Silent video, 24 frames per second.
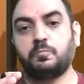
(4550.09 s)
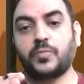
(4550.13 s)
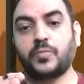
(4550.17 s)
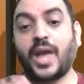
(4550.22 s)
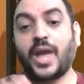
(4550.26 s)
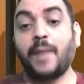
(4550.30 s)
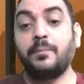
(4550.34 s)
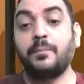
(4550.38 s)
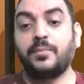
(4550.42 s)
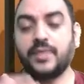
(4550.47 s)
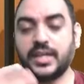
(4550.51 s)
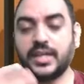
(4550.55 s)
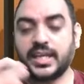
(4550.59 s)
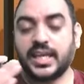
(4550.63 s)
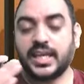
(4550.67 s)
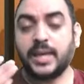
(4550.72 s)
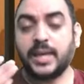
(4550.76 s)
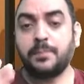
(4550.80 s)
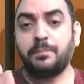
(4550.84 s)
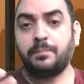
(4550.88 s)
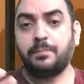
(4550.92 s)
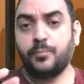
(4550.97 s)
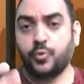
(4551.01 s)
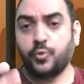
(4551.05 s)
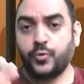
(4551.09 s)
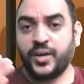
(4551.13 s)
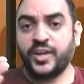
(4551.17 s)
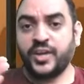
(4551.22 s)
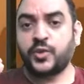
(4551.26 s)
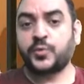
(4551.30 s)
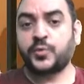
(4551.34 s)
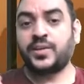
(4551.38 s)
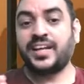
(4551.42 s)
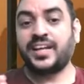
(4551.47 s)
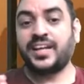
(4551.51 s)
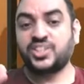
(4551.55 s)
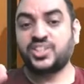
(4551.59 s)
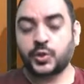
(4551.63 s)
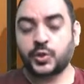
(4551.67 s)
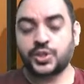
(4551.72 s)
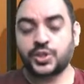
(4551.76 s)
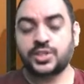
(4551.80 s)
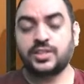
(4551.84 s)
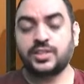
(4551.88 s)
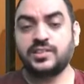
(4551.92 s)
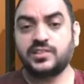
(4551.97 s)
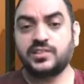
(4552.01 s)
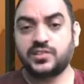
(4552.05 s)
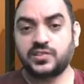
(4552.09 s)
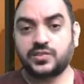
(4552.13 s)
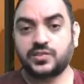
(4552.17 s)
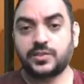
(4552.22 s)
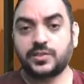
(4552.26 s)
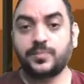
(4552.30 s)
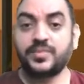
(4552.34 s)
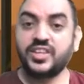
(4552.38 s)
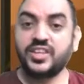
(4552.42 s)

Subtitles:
I'm keep moving to the next questions.